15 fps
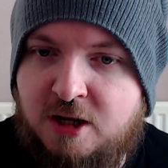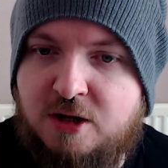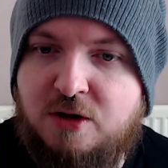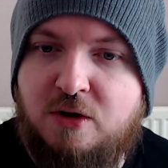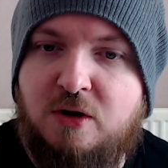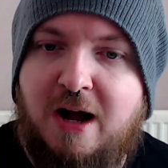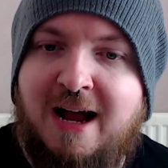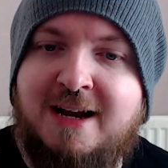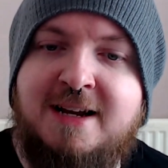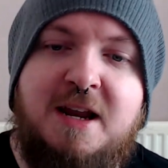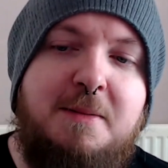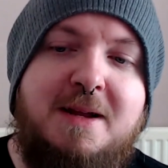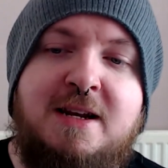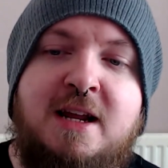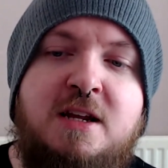Your
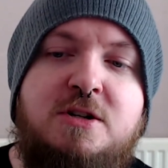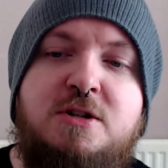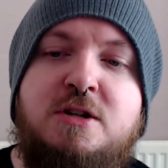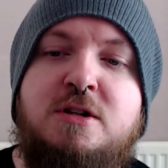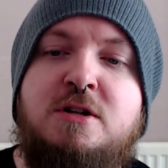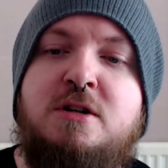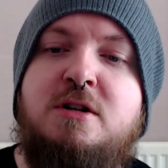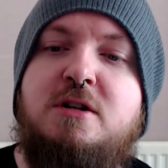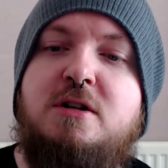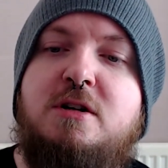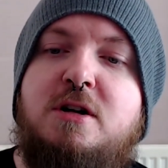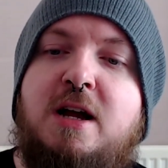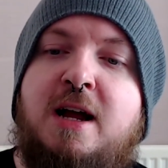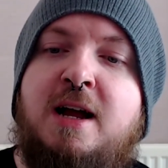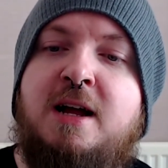academic nature
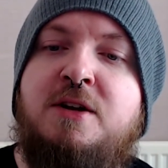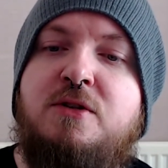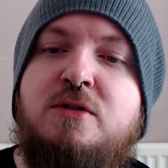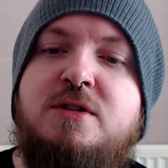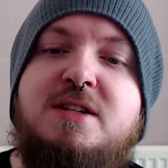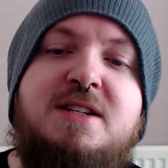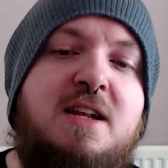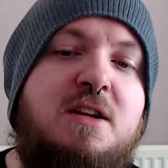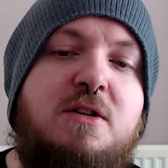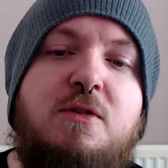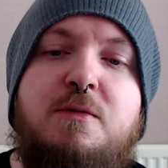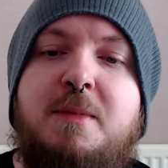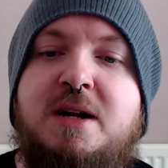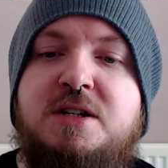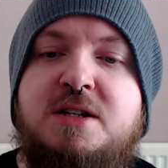and understanding of
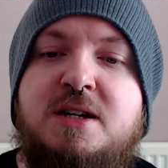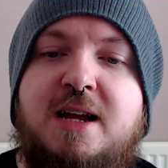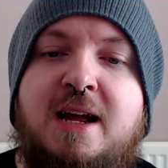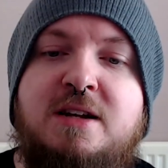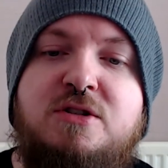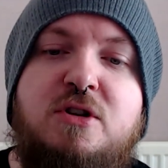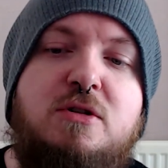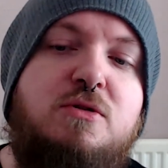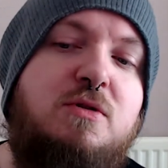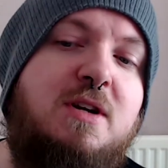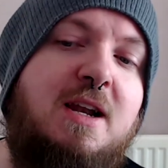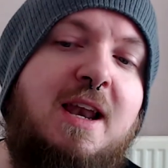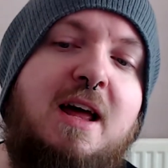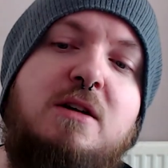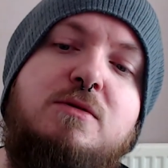magic and doctrine
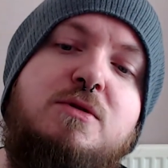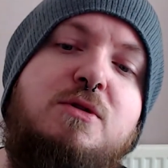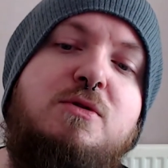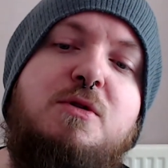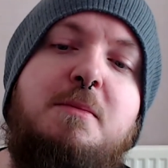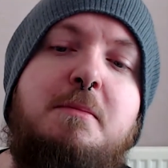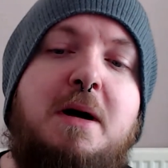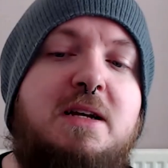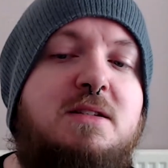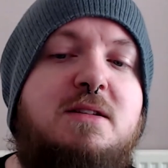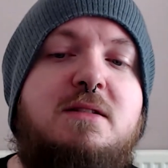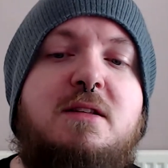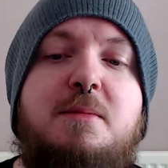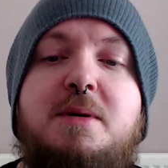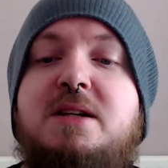allow you to master
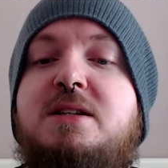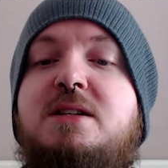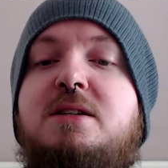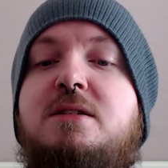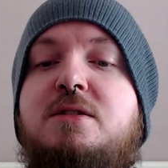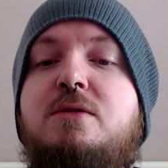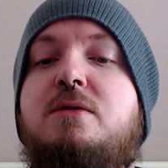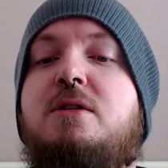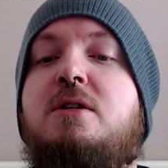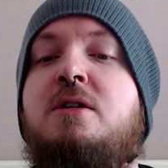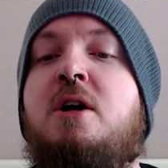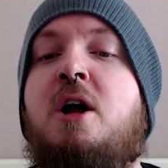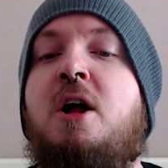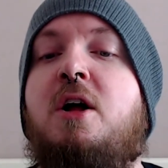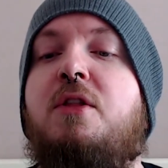the ability sooner
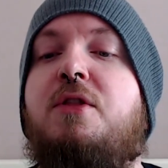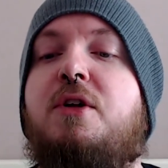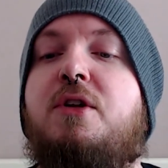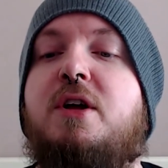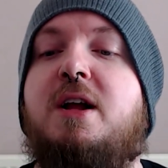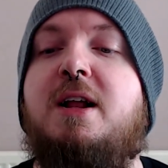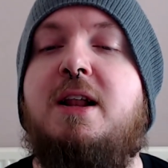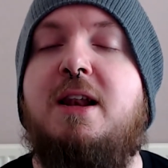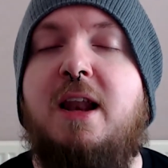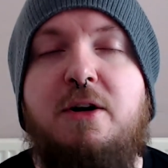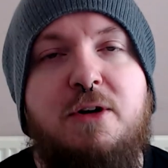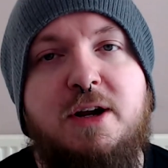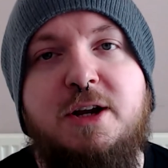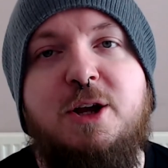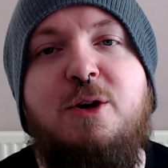than the
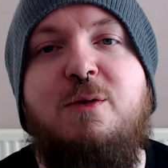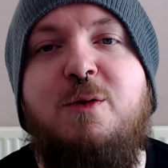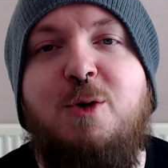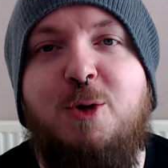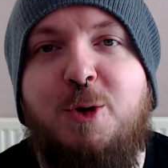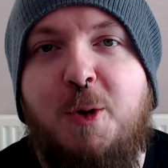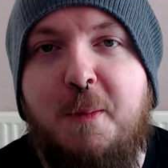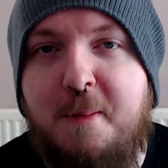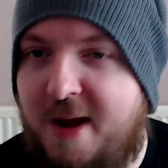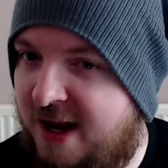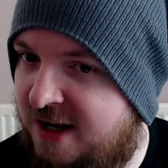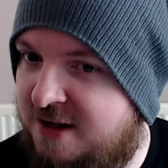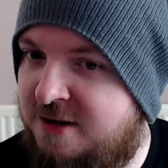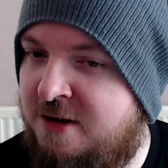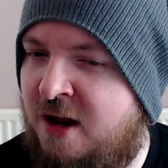cleric of your
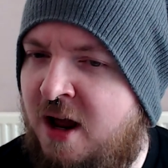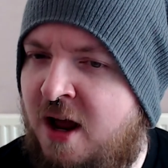domain.